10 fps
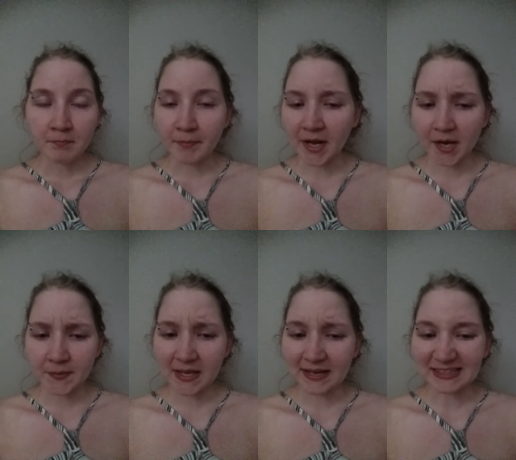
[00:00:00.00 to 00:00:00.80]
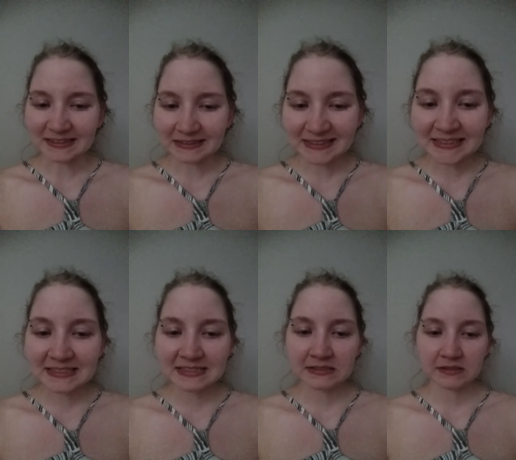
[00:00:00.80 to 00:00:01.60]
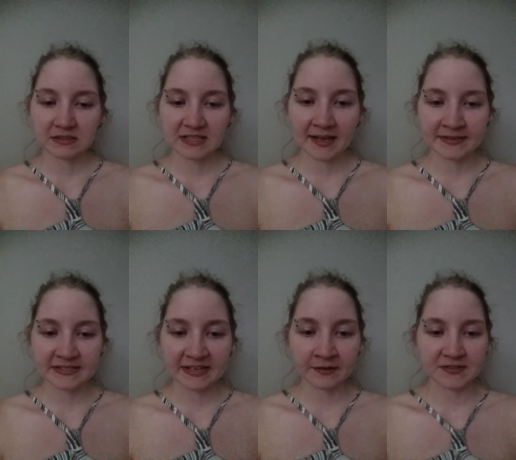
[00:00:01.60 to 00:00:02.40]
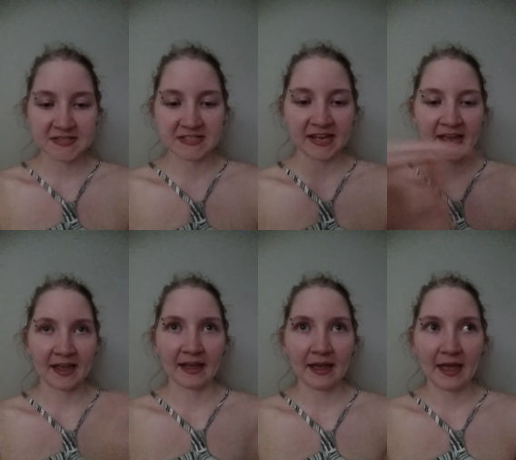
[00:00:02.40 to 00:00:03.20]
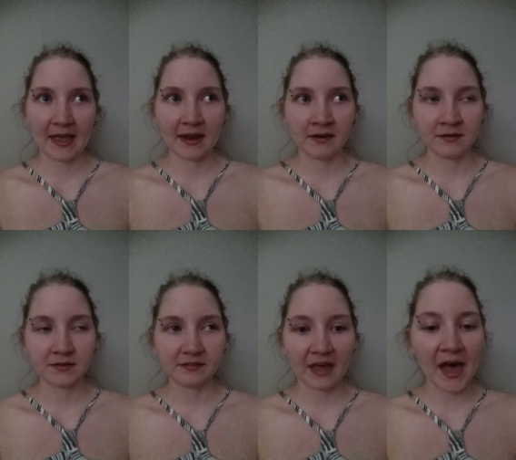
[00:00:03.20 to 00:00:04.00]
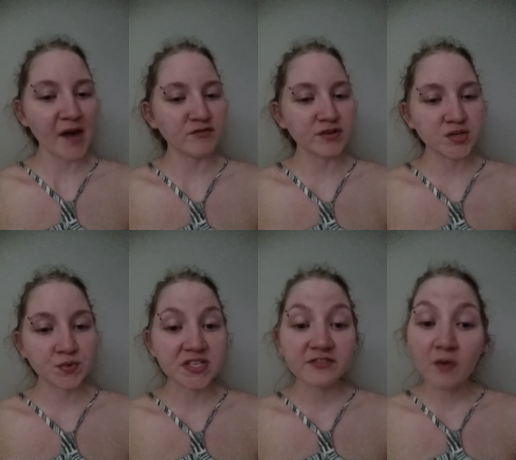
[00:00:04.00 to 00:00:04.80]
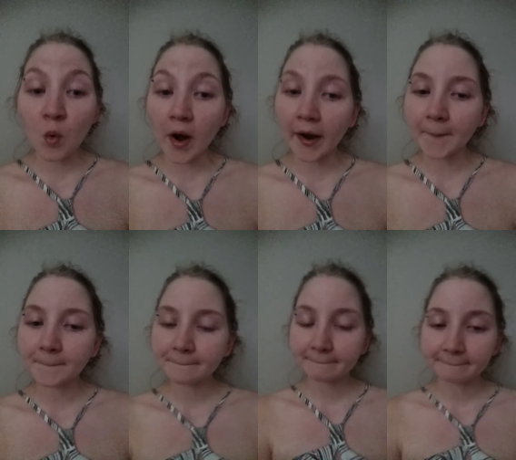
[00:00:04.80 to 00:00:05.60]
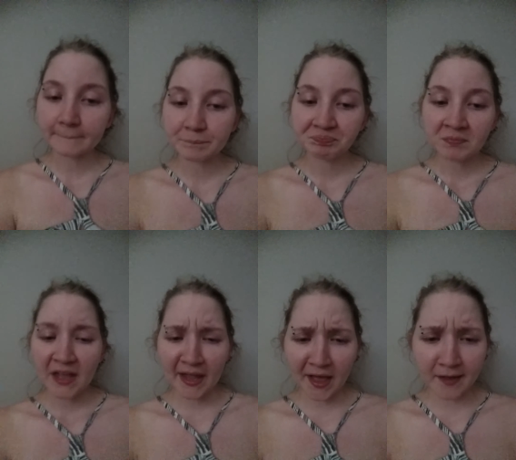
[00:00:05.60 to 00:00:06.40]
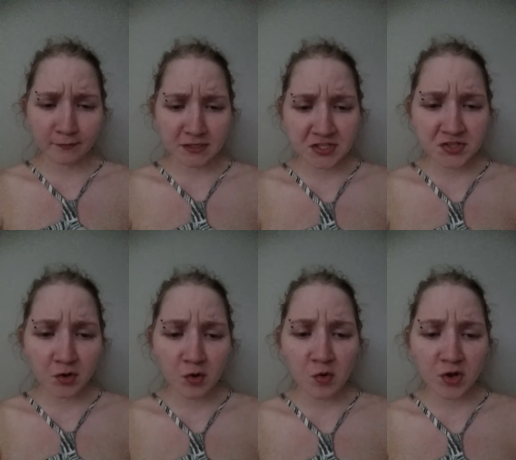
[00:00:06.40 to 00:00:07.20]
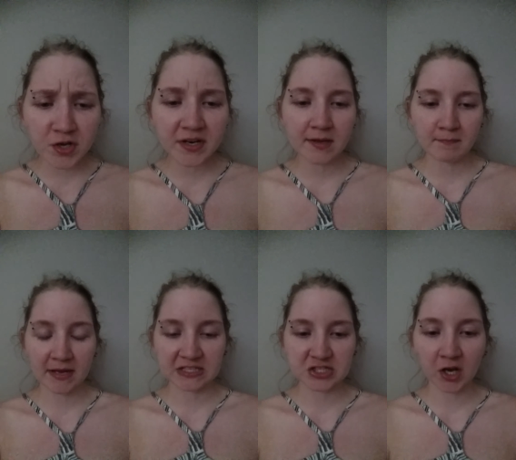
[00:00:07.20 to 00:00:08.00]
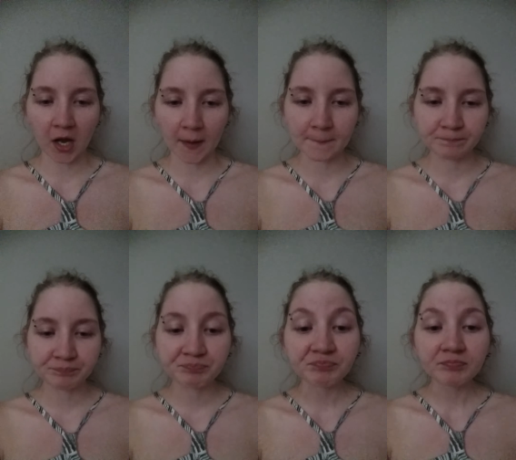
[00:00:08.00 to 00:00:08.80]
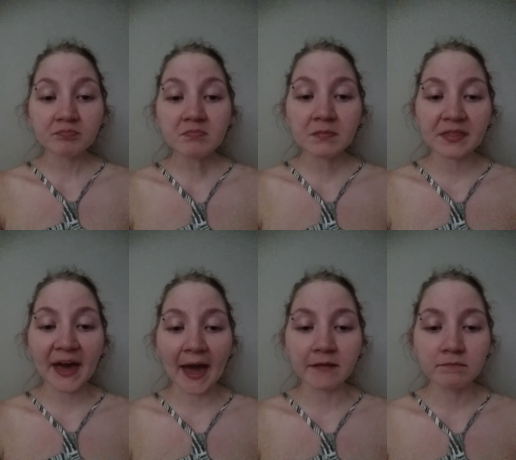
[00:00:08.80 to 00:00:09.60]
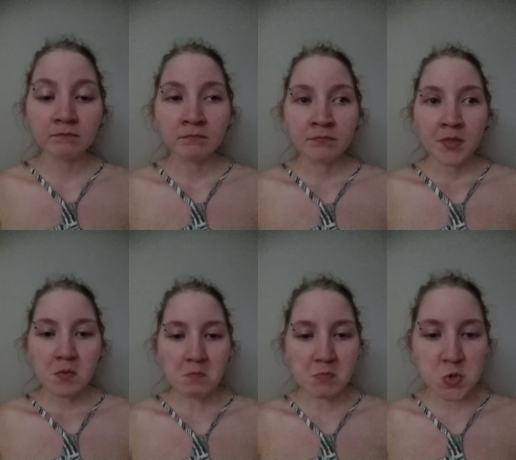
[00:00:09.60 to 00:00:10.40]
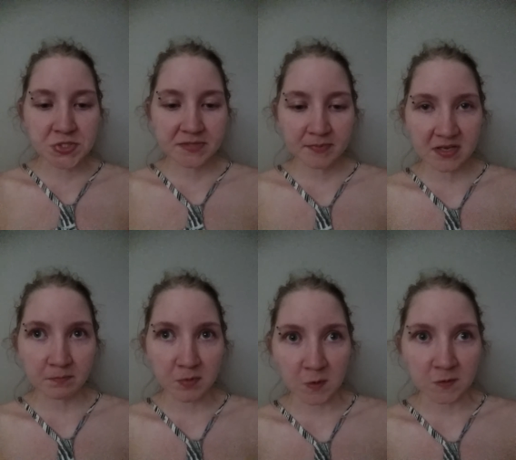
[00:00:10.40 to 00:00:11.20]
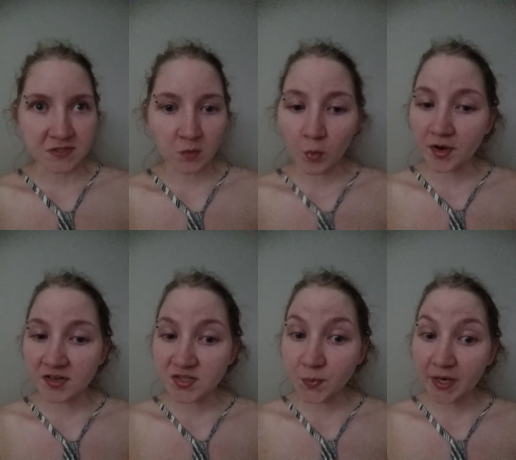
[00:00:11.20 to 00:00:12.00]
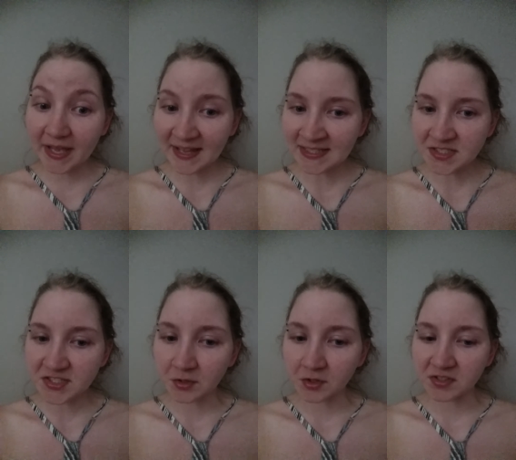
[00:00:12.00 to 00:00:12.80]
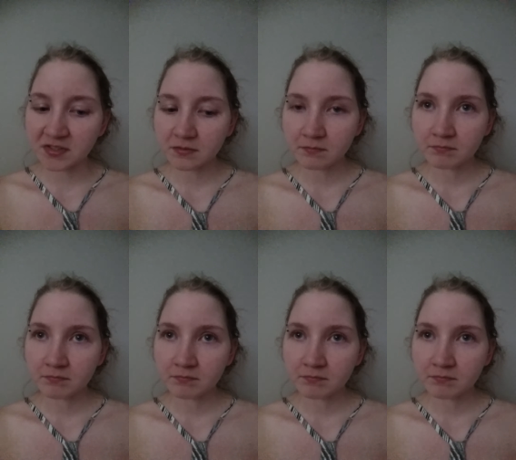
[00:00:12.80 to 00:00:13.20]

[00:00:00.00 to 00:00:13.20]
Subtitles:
but I would get at least 10 sales a day, and the average was 4. And I was so good at my job that most people's orders were canceled